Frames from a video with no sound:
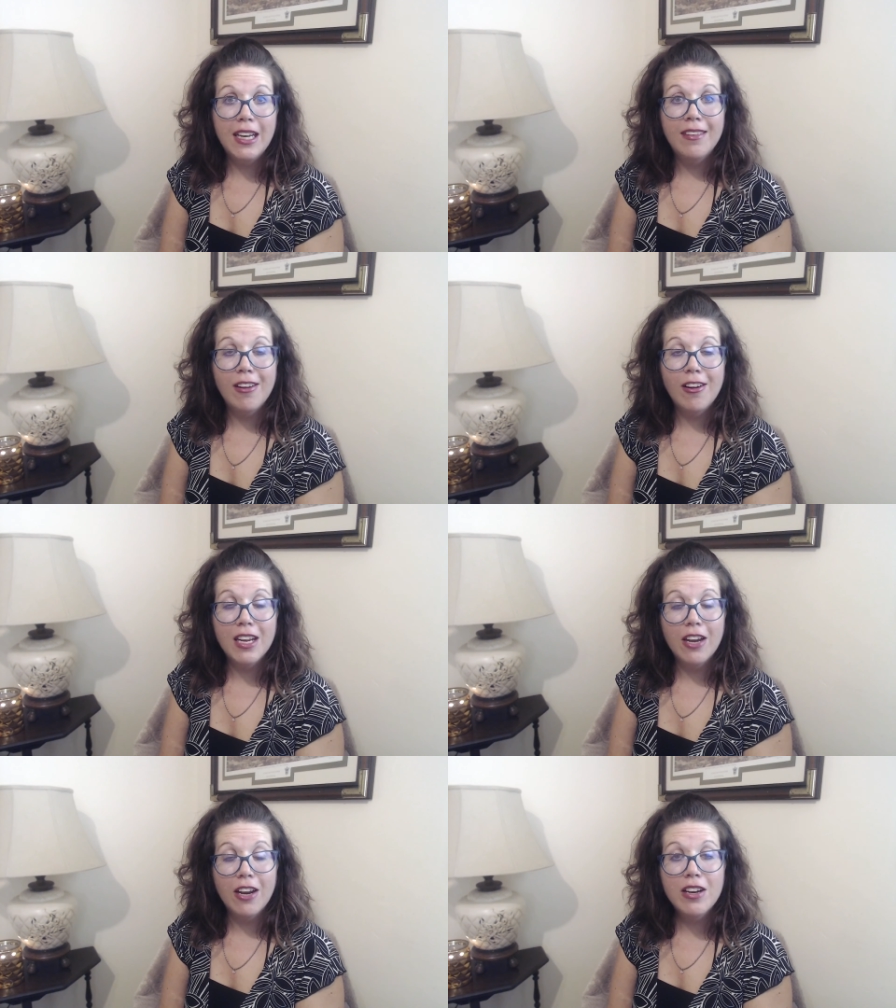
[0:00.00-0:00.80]
and the
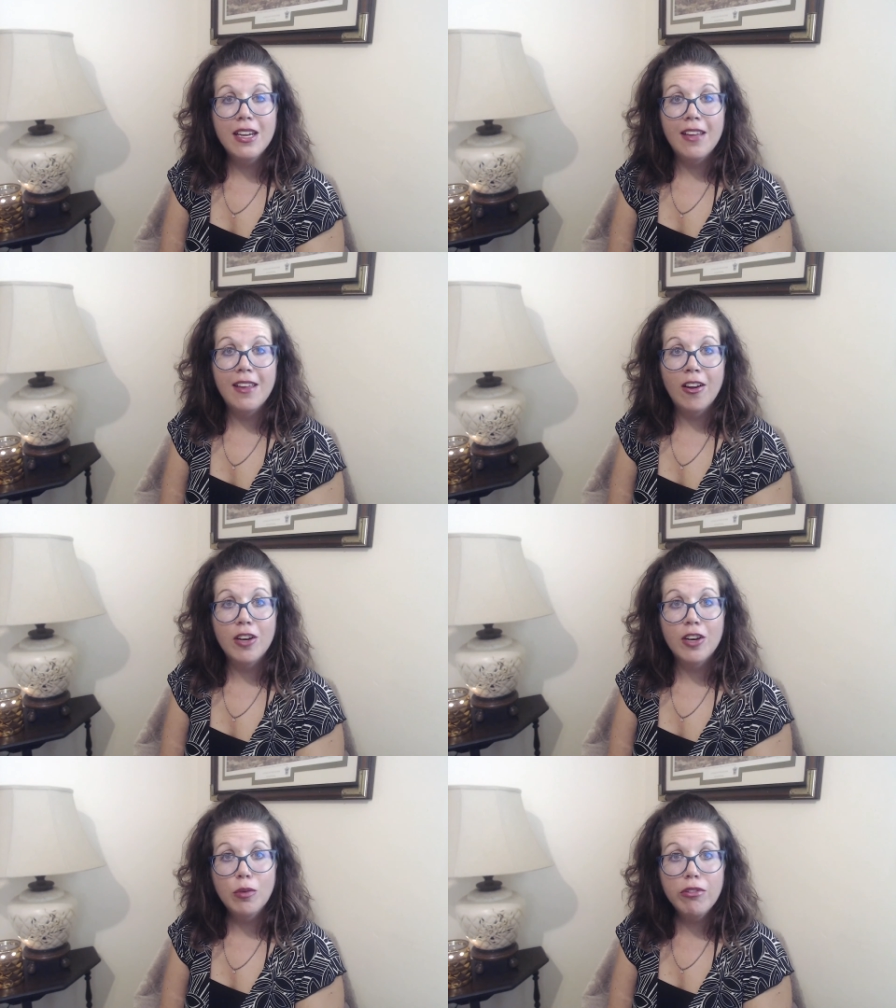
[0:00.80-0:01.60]
Hardy area and the
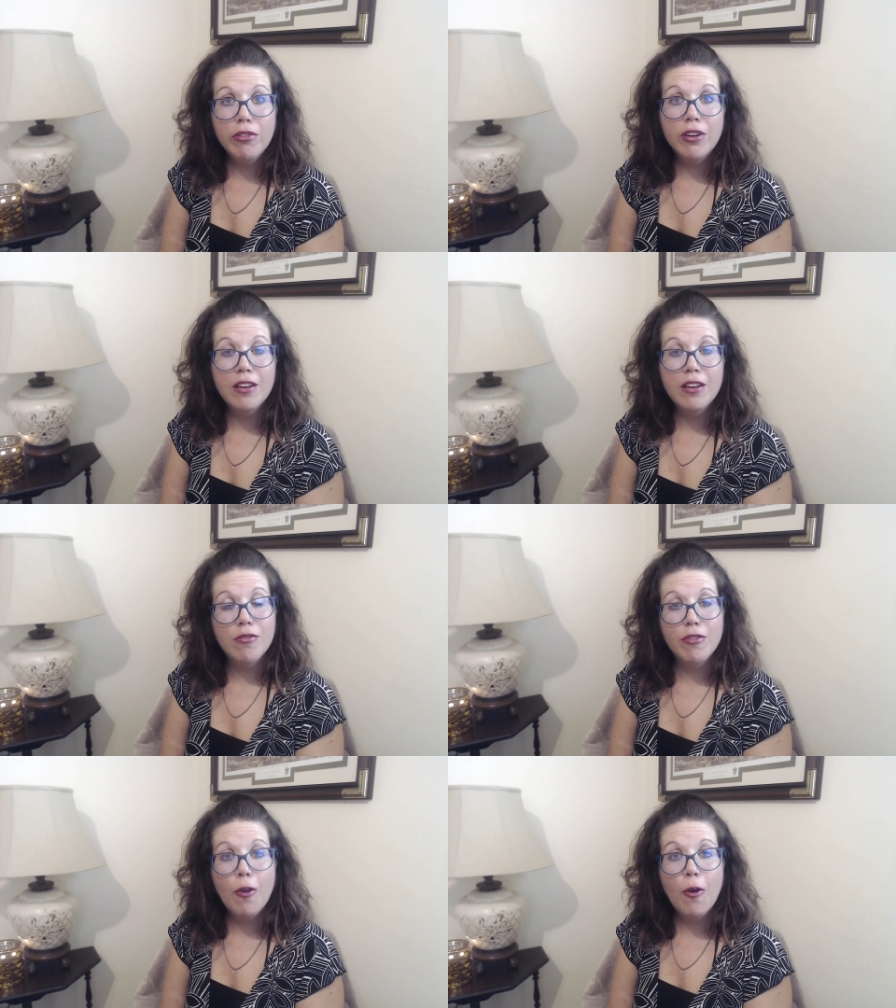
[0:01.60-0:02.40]
Hardy River and a
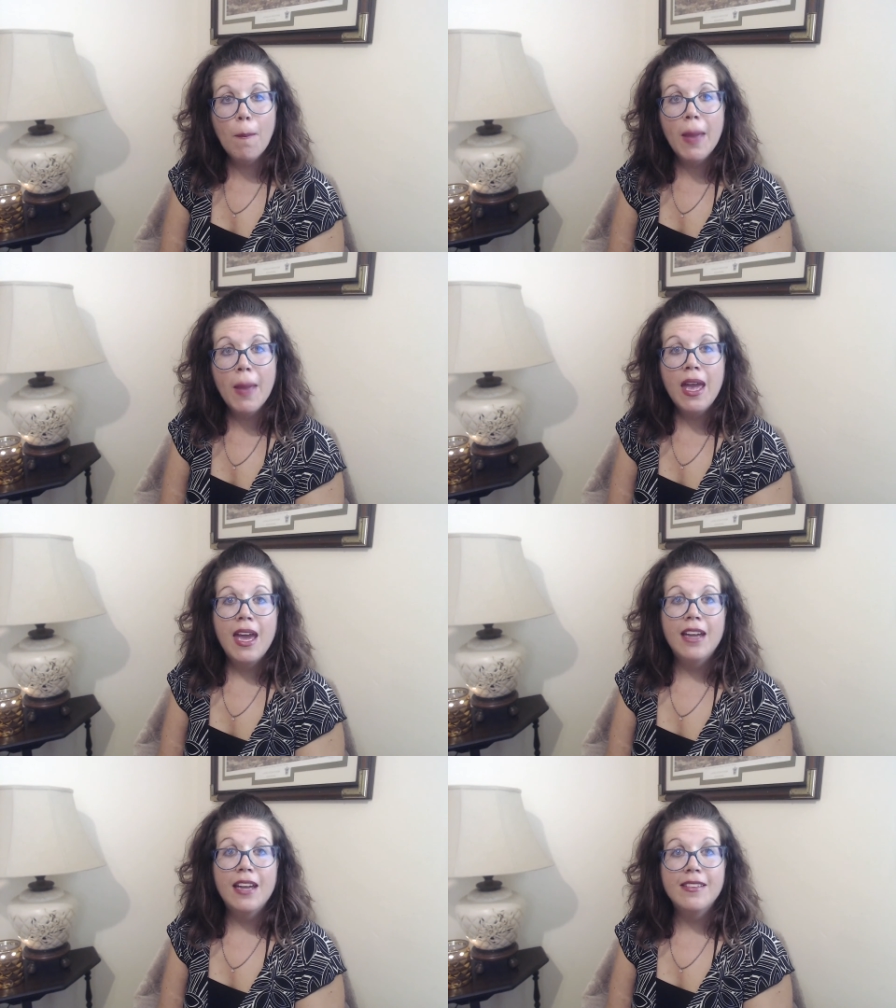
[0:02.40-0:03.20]
river home
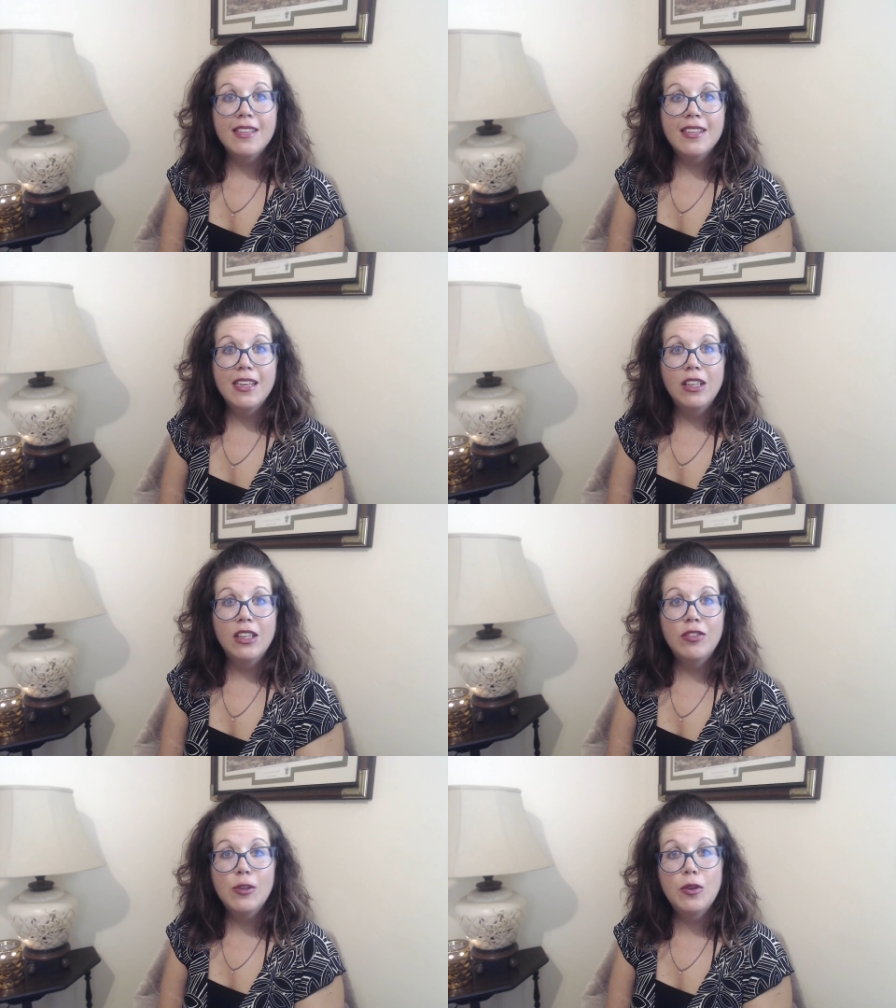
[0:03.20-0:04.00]
and see
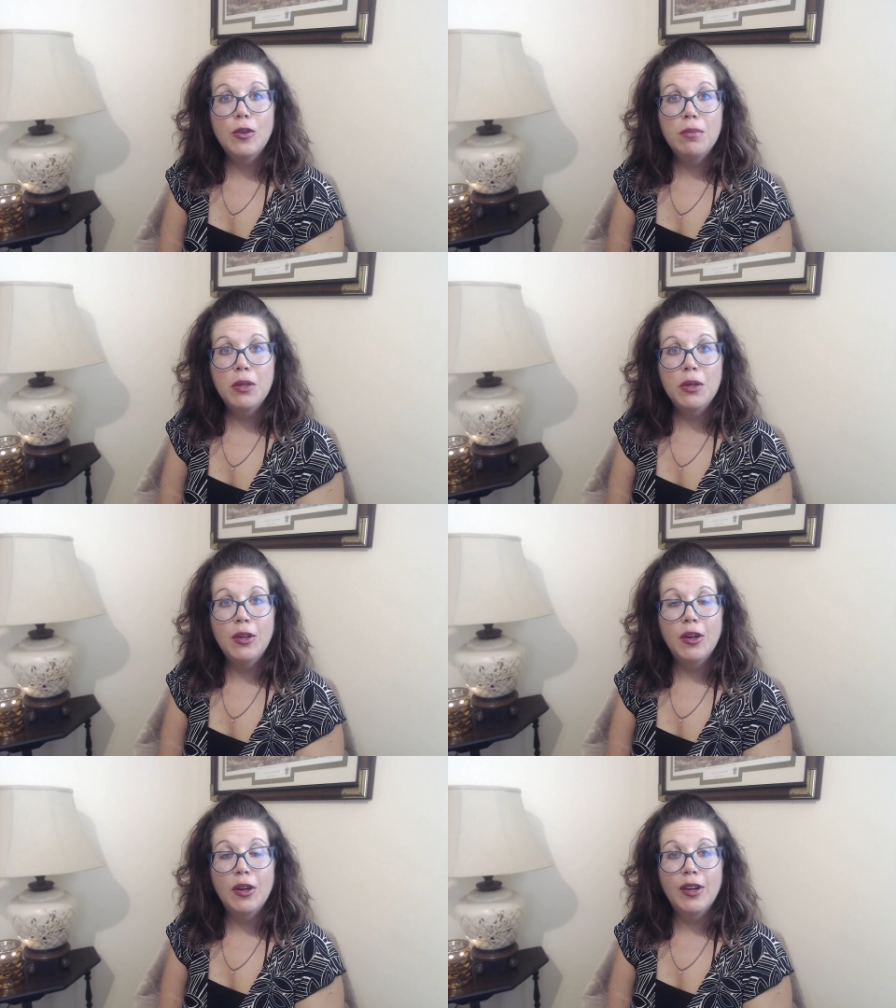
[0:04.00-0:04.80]
if you would
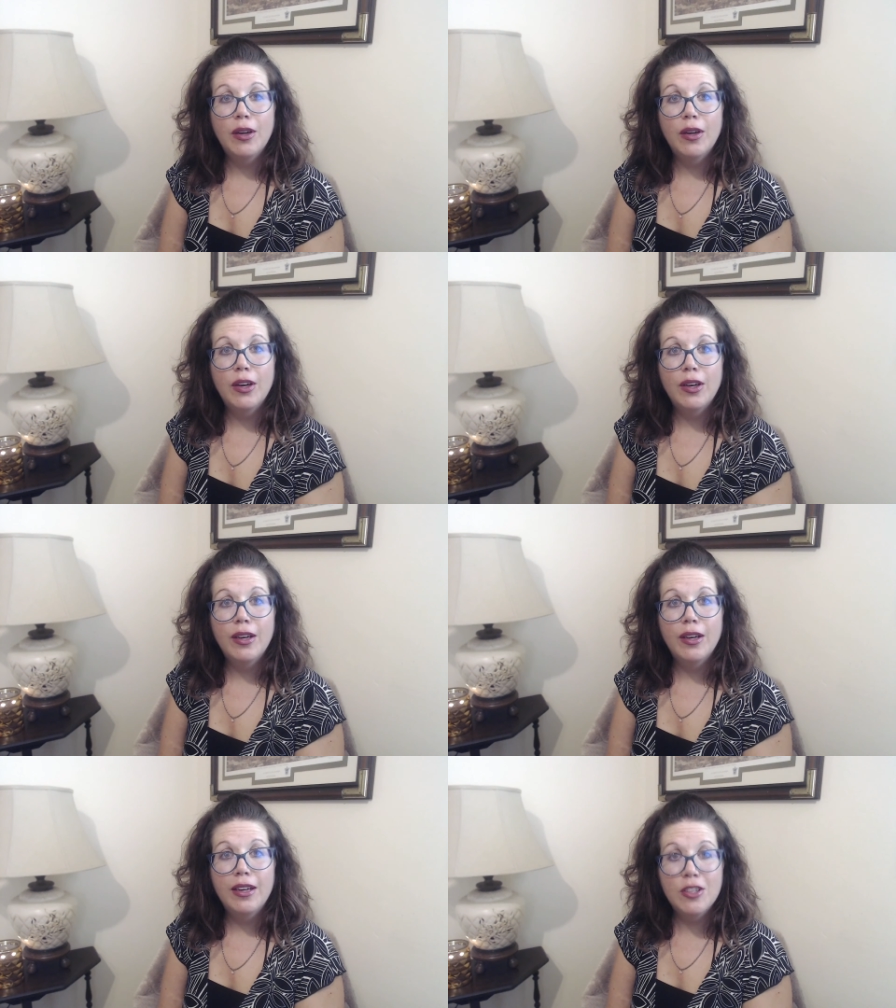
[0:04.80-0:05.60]
be
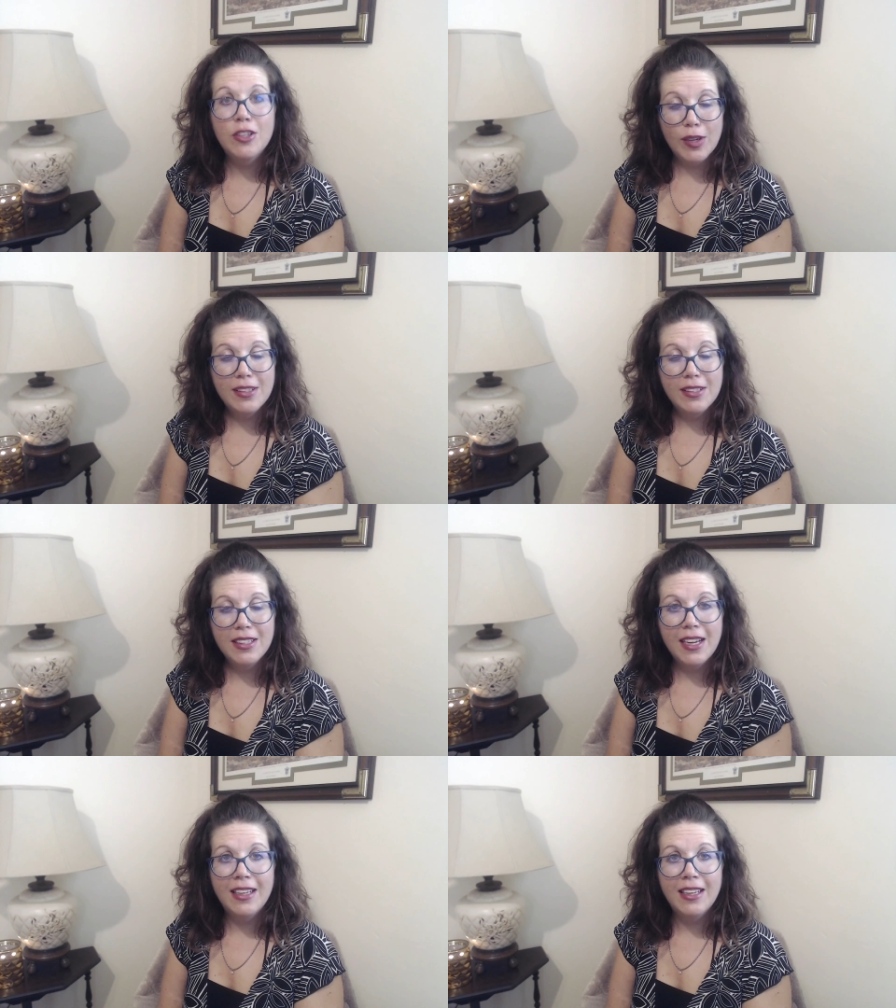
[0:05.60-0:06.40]

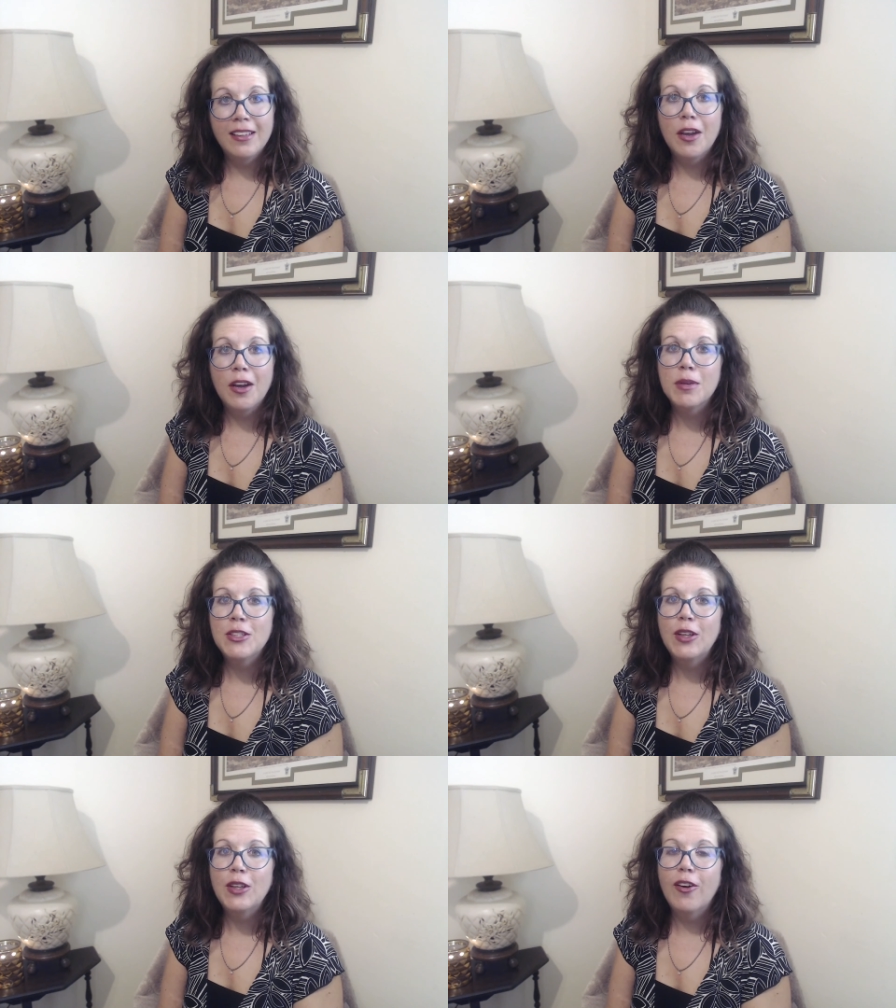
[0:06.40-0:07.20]
interested in coming
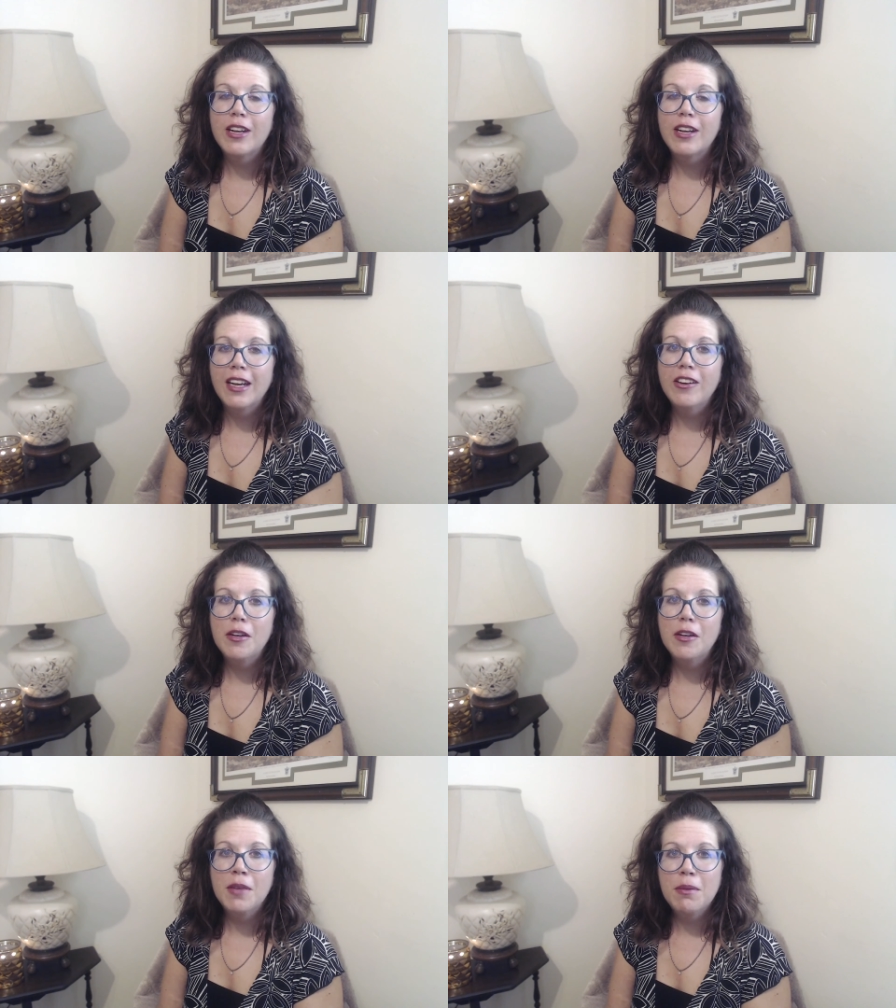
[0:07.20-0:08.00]
to the Hardy
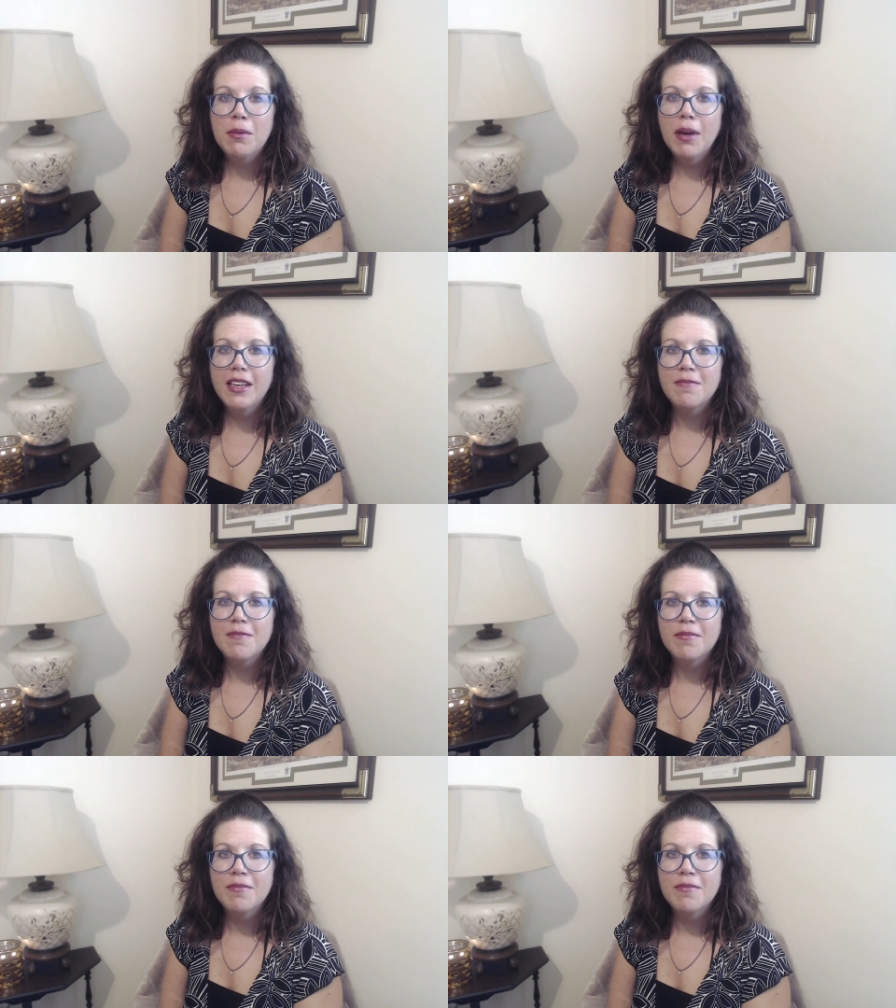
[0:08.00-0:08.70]
area and maybe buying.